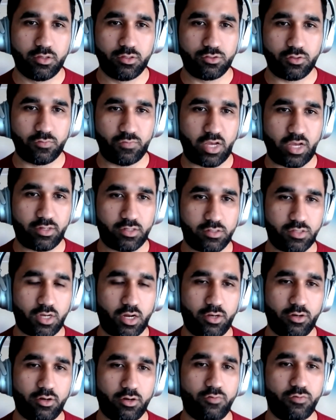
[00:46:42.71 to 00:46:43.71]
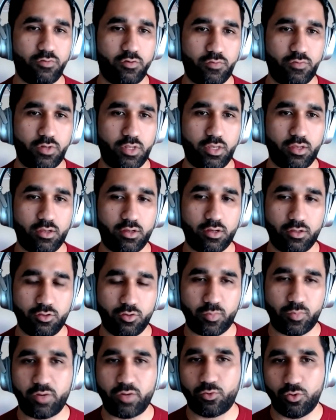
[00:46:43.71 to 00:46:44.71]
So if that is under 50,
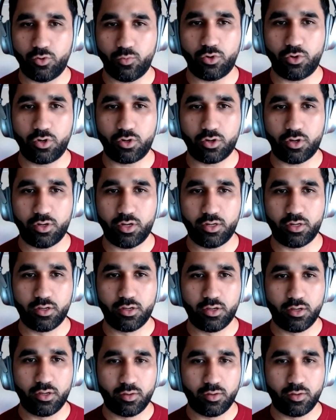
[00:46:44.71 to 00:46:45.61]
you might want to work on it